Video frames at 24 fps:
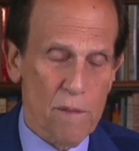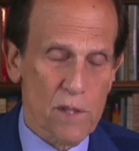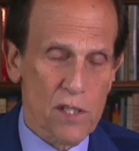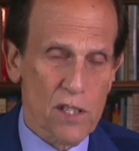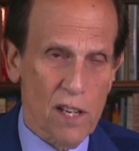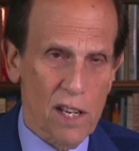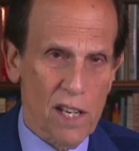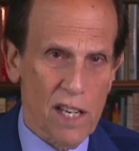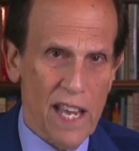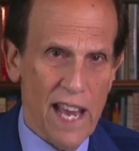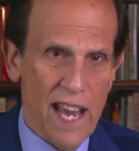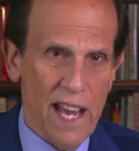
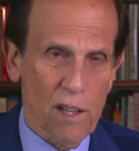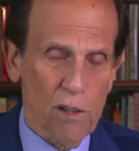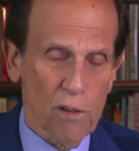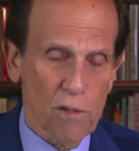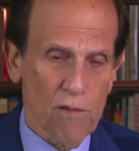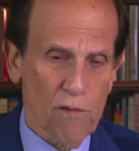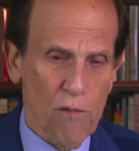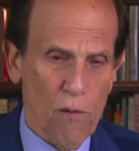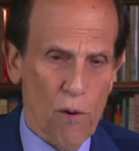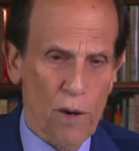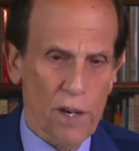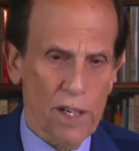in
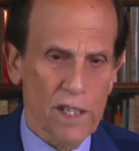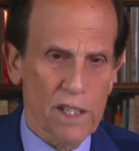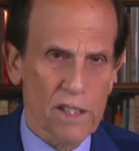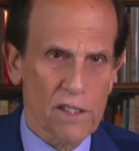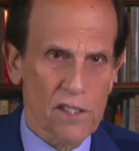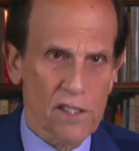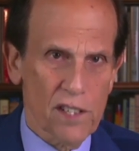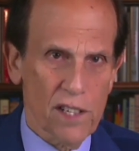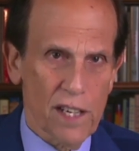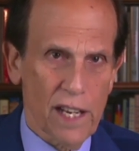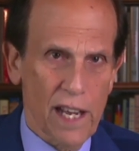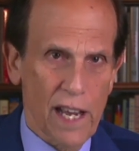California
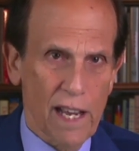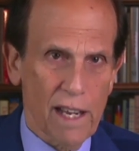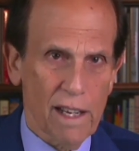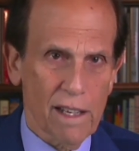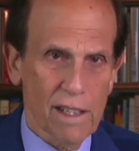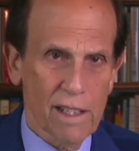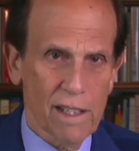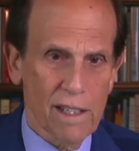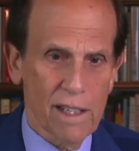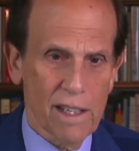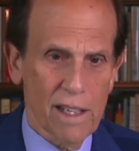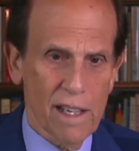today
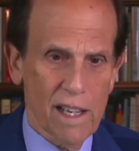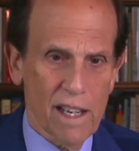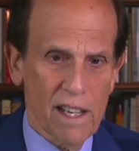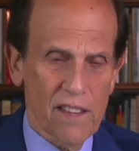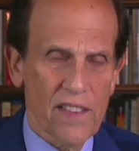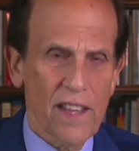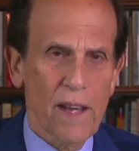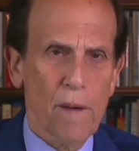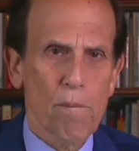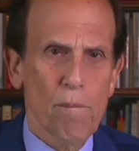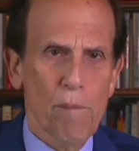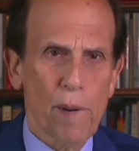
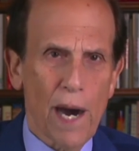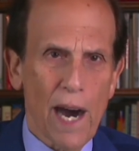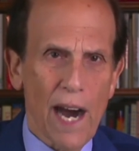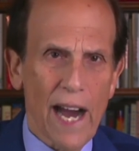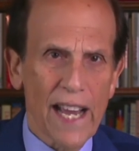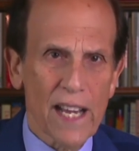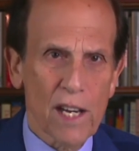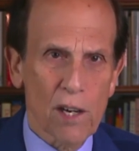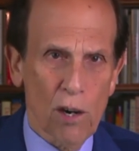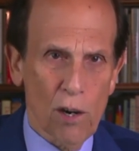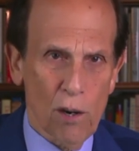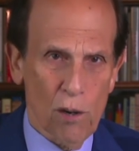that buy
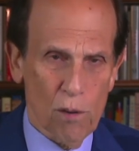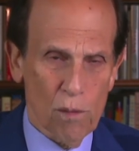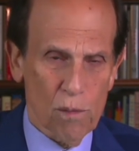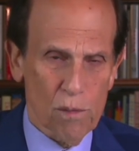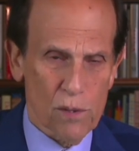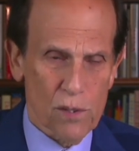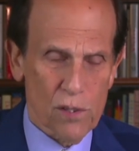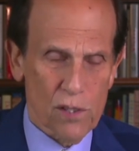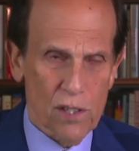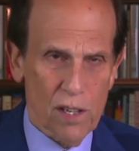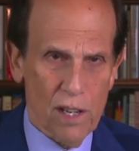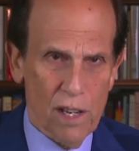
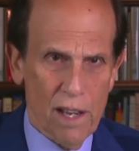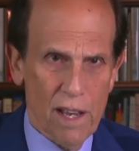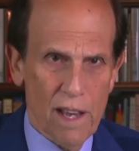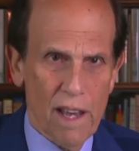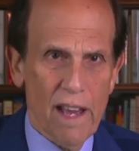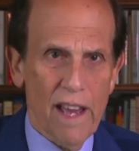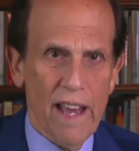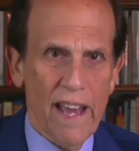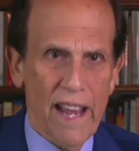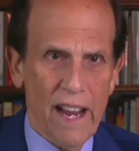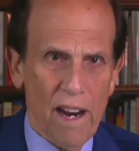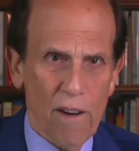homes,
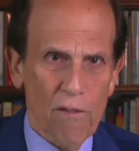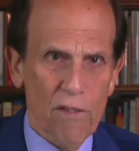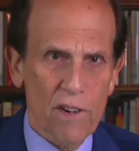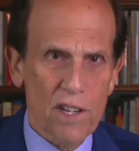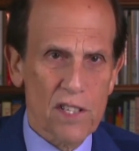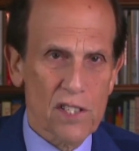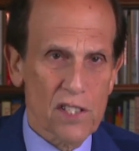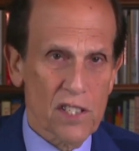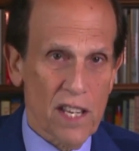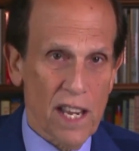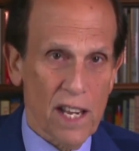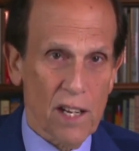Every
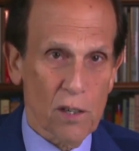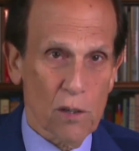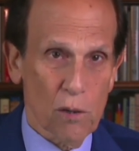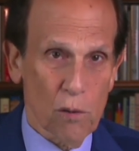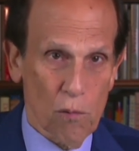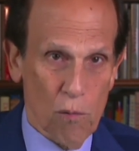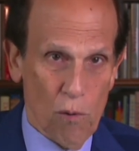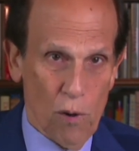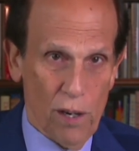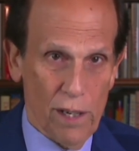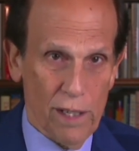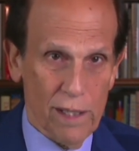single
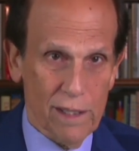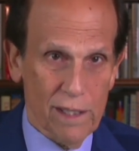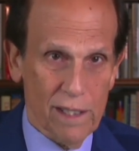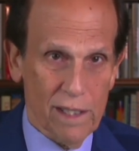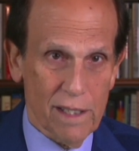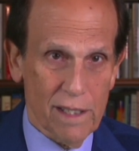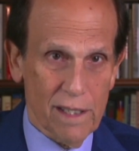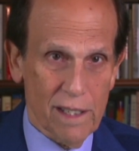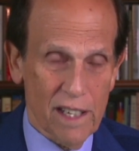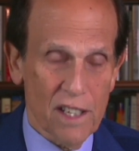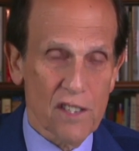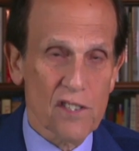one
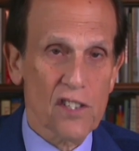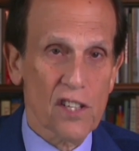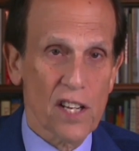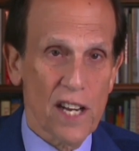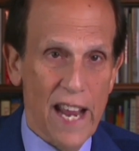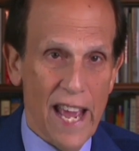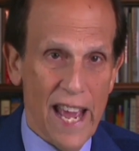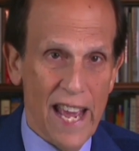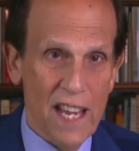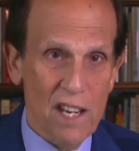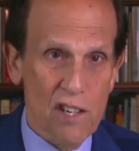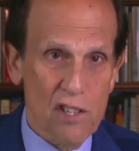is an
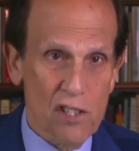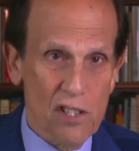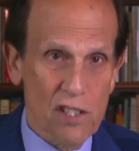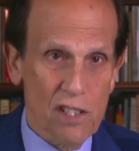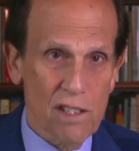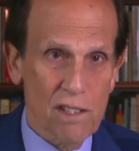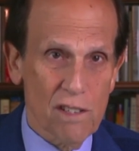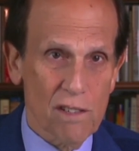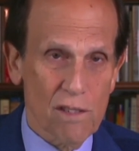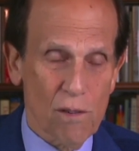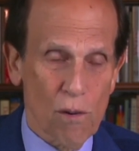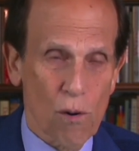
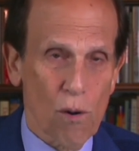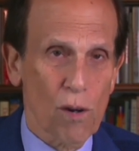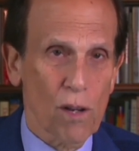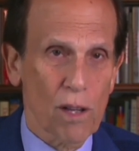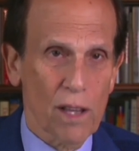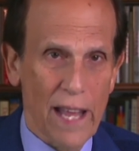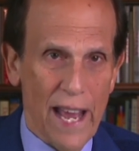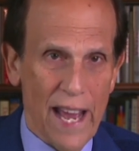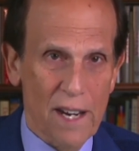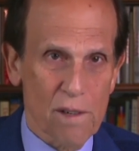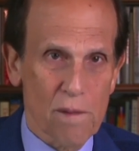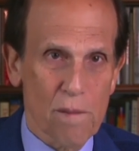Asian or a
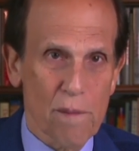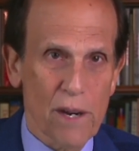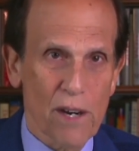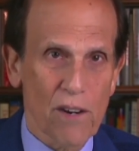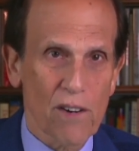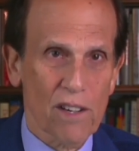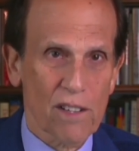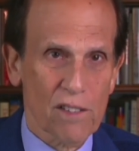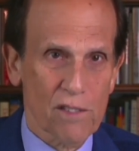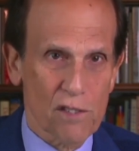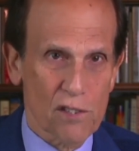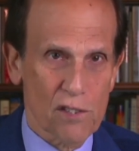Latin
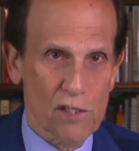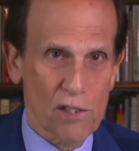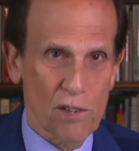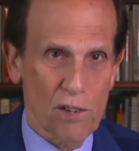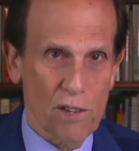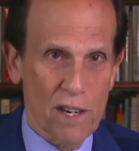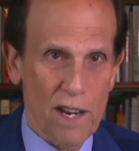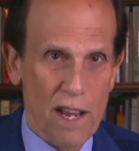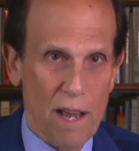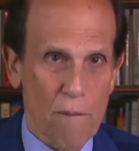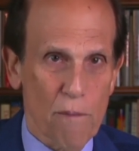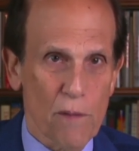American surname.